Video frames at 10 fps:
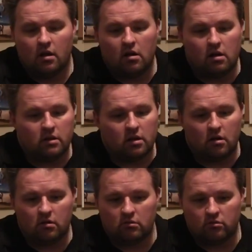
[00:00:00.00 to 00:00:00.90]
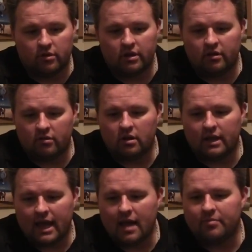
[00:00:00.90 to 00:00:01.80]
all in all, really,
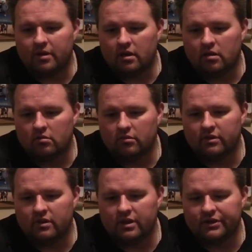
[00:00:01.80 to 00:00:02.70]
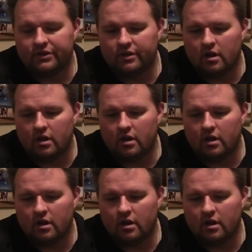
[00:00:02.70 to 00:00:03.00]
really happy with this.